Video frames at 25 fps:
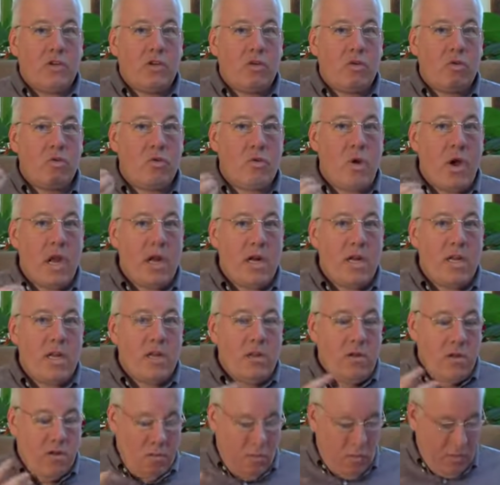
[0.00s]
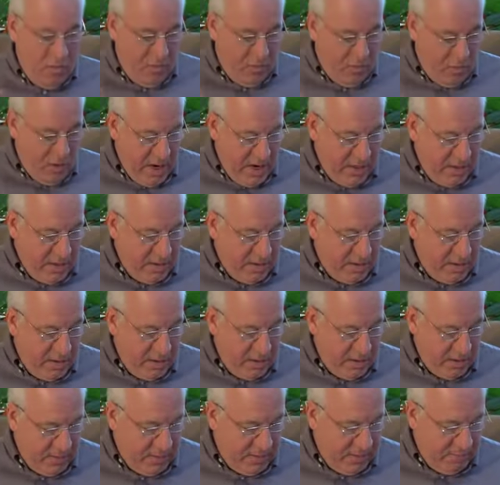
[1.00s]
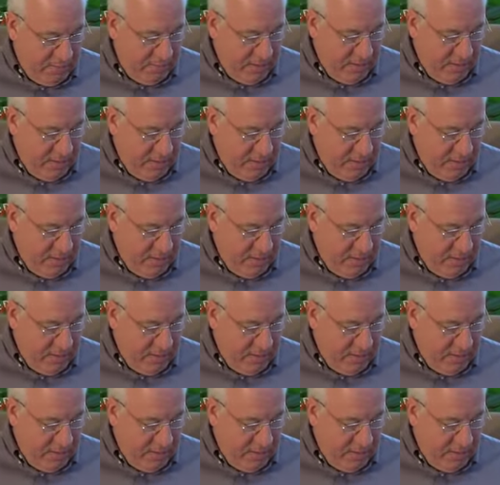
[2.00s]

credited with righteousness.